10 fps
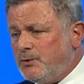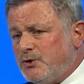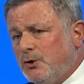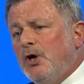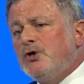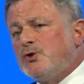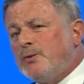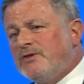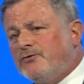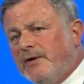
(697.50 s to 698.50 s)
also. So
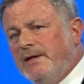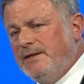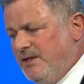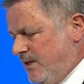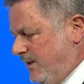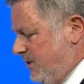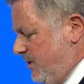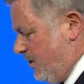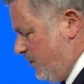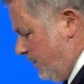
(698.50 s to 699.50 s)
we train these
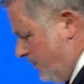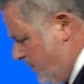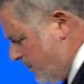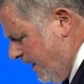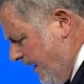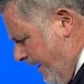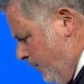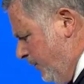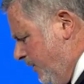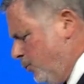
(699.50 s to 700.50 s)
anesthesiologists. And
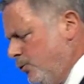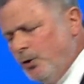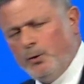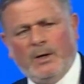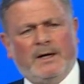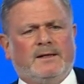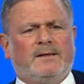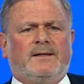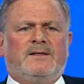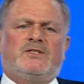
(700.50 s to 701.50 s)
you need to know
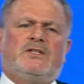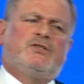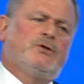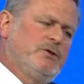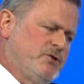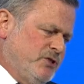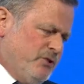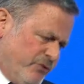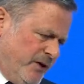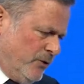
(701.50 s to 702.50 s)
that
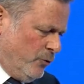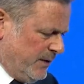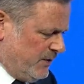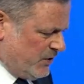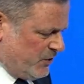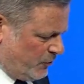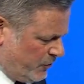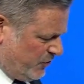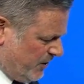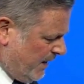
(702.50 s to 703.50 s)
anesthesiology, training to
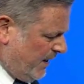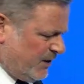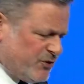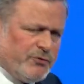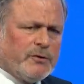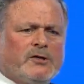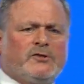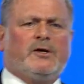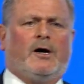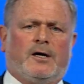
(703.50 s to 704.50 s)
anesthesiology is
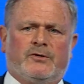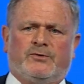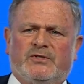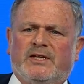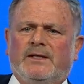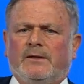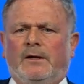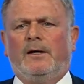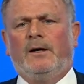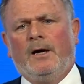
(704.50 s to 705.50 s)
rather arduous and
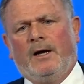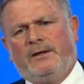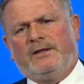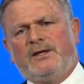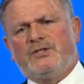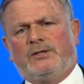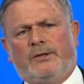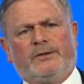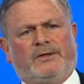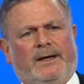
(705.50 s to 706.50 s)
uh, takes a
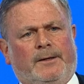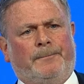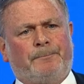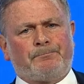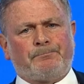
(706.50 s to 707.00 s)
long time.